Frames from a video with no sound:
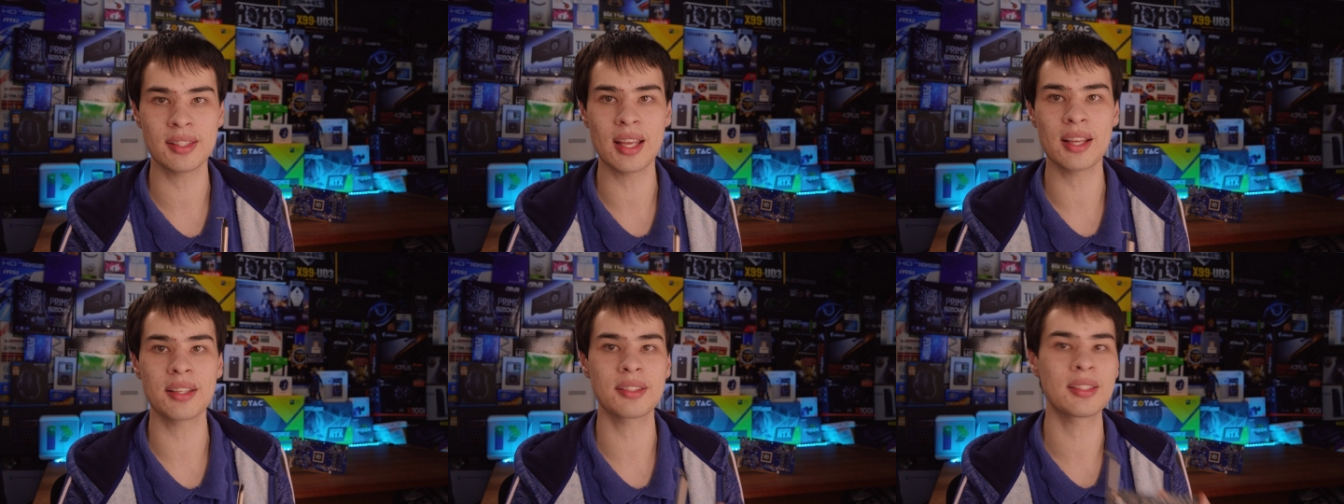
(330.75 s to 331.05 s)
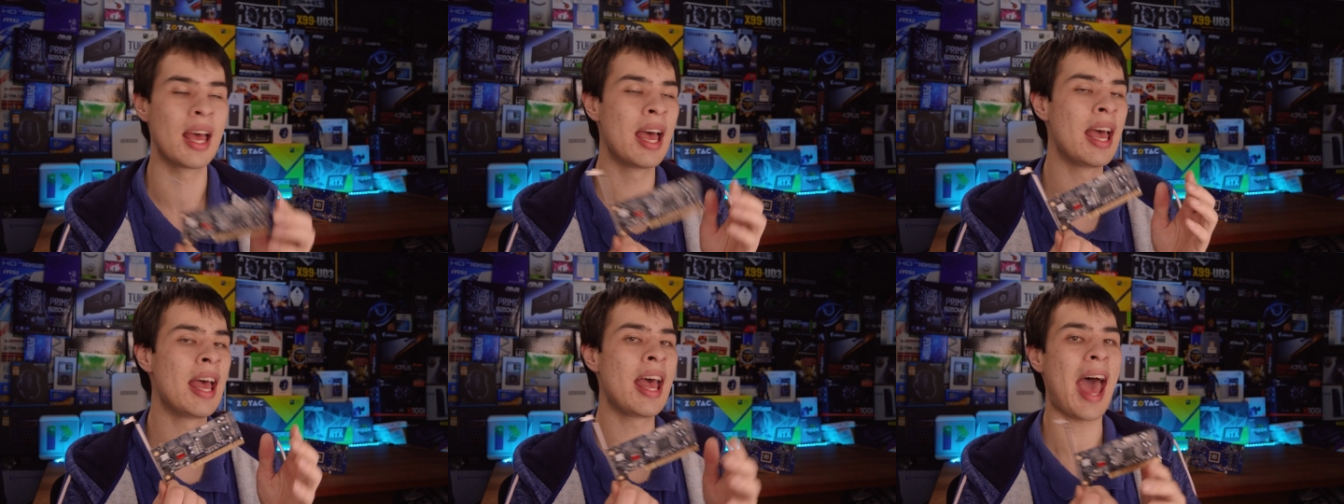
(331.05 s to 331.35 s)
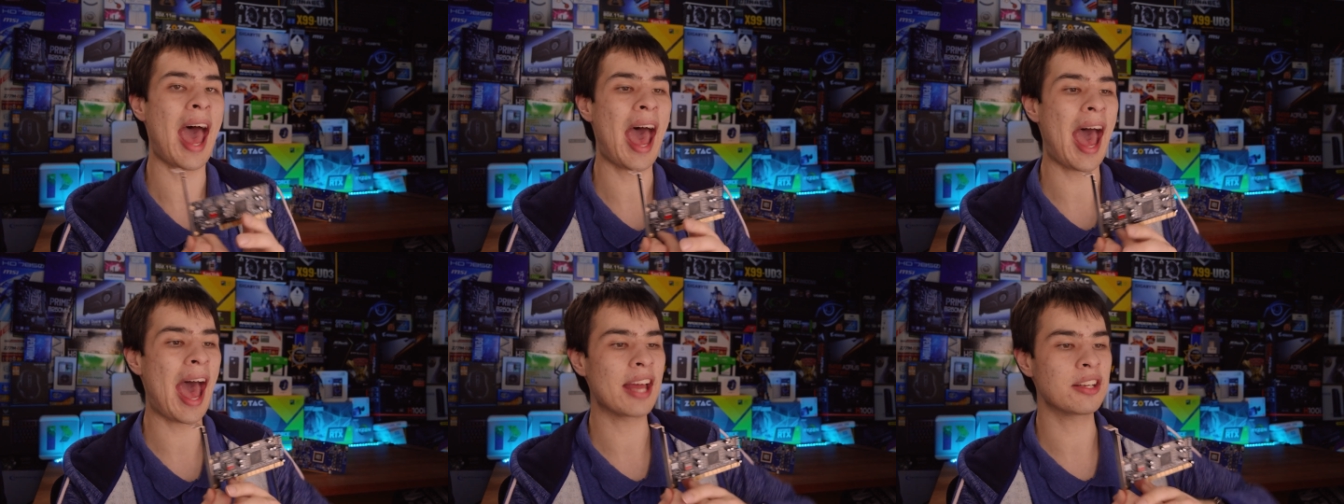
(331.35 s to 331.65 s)
things,
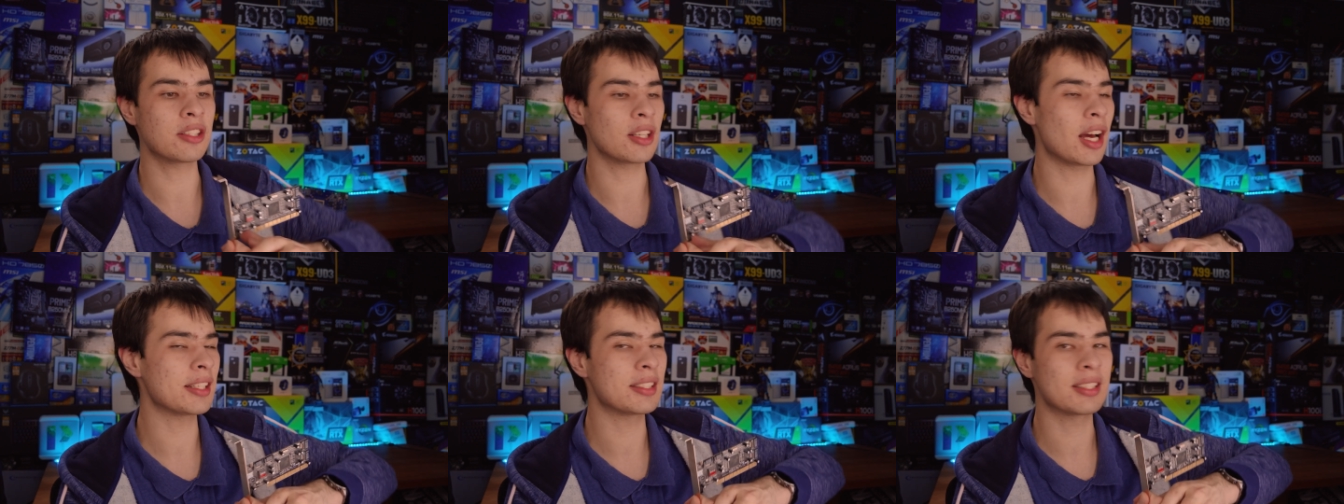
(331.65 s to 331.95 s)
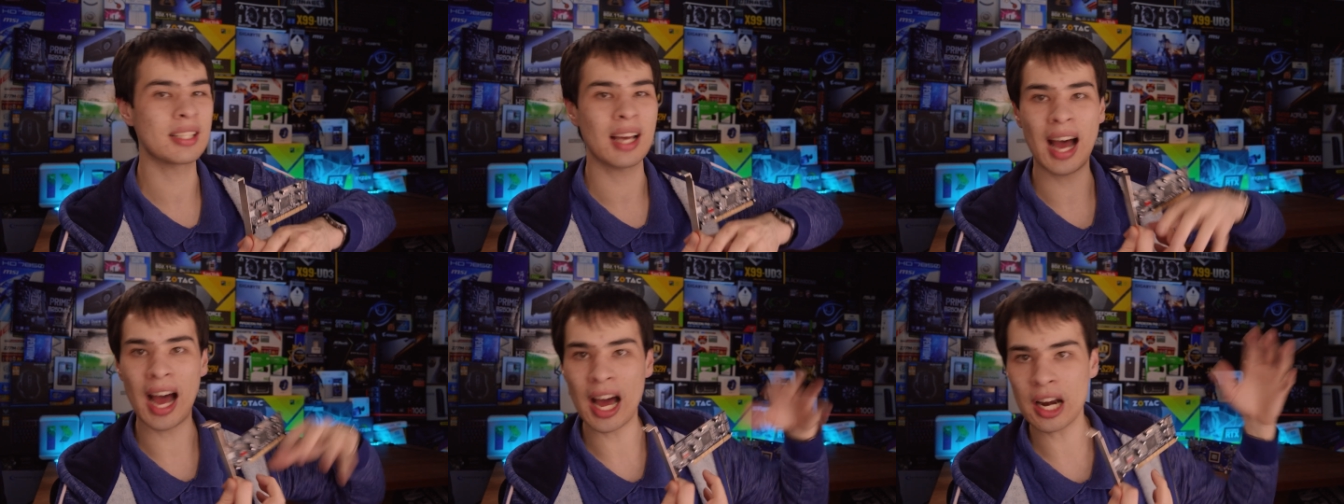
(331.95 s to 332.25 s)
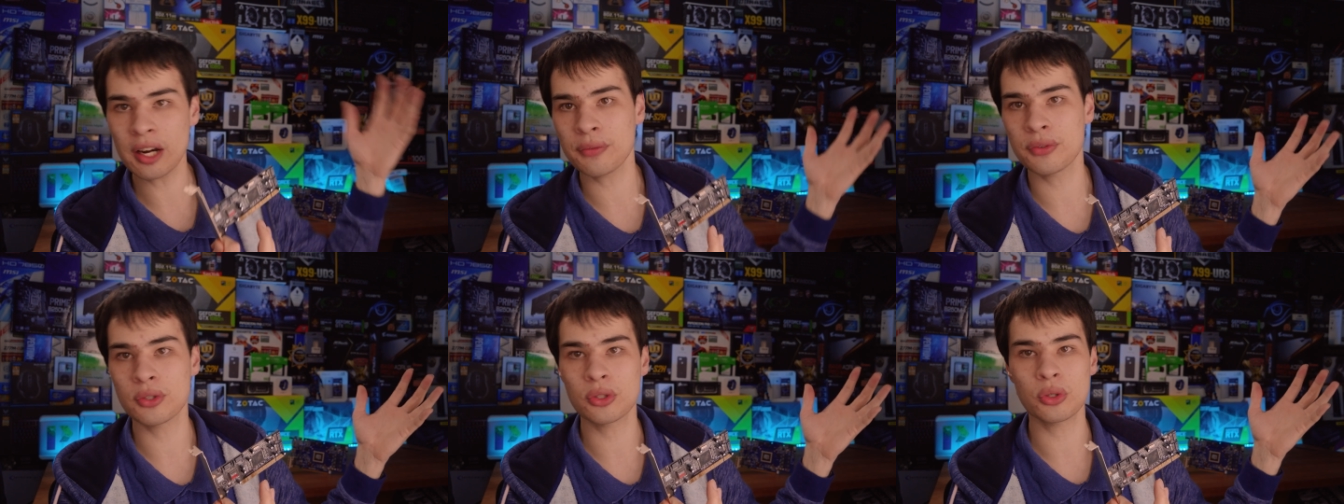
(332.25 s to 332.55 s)
add a
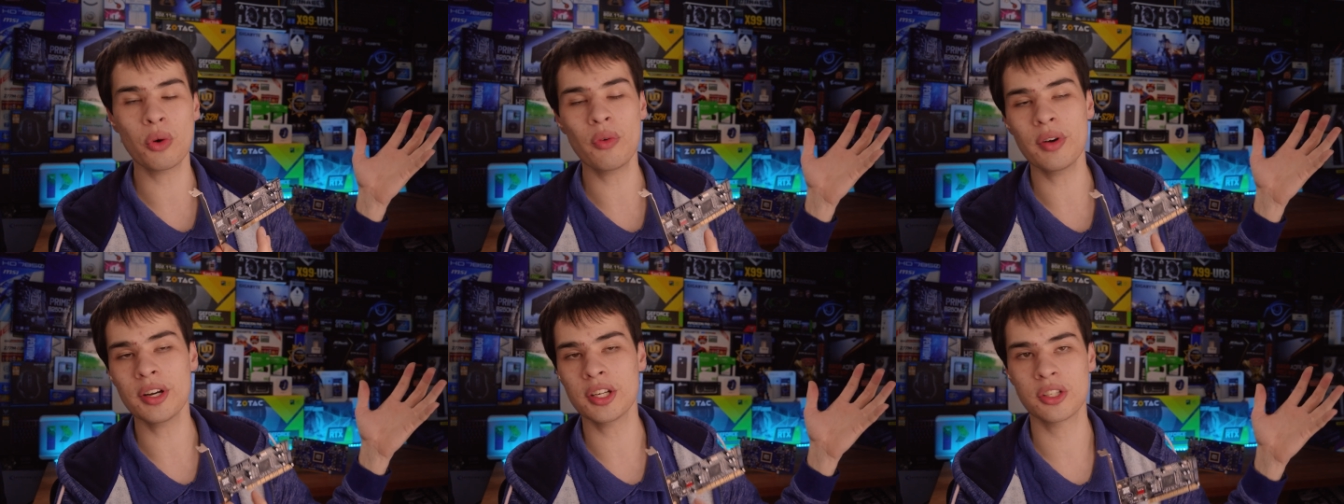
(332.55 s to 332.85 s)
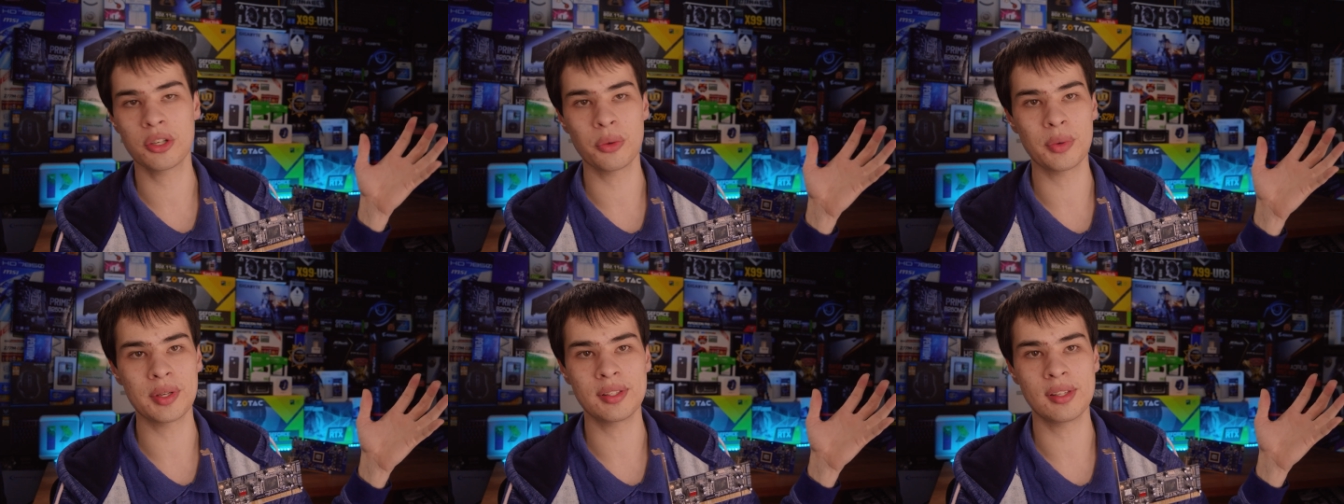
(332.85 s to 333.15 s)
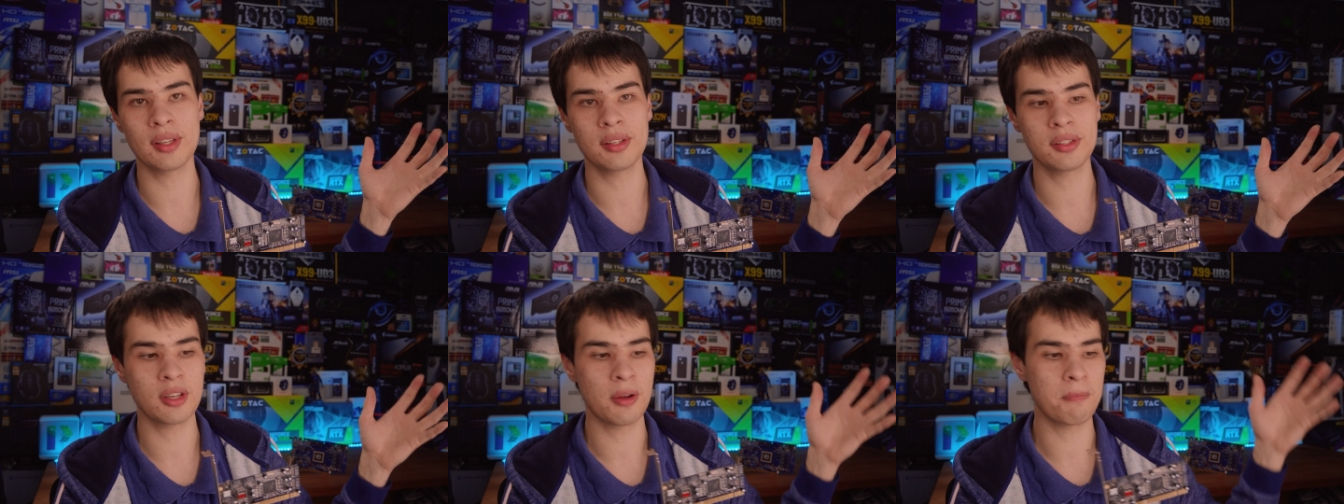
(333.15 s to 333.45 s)
ton of storage to a
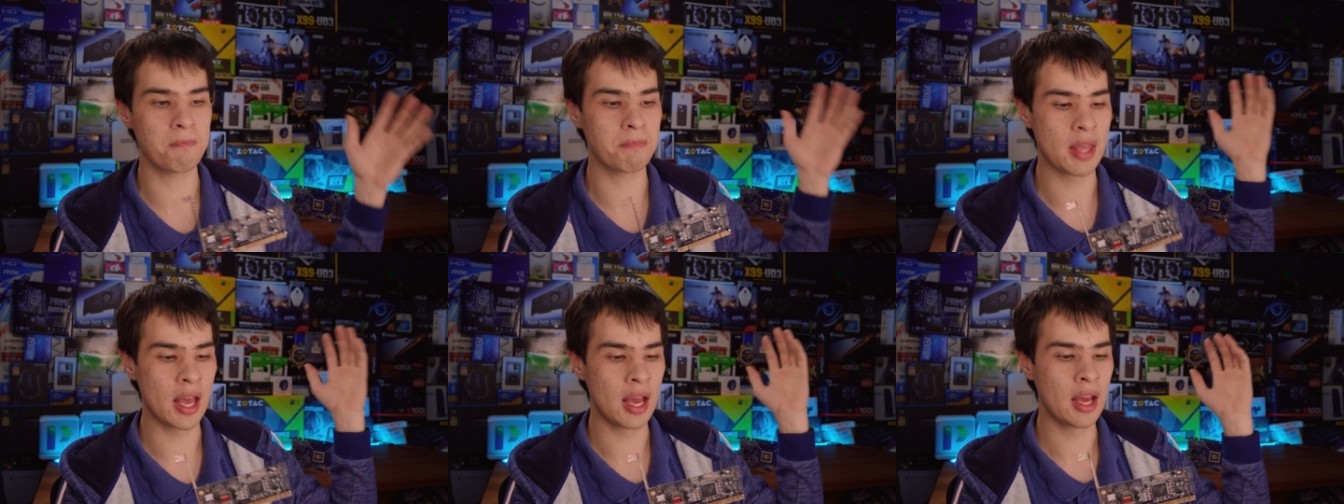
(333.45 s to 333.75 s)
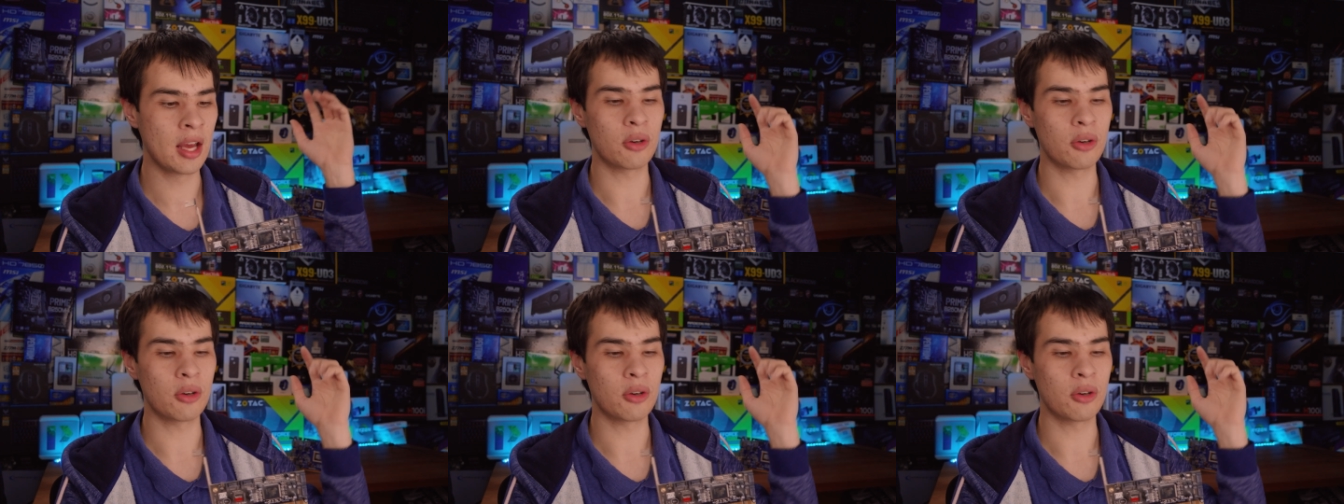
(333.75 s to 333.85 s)
system,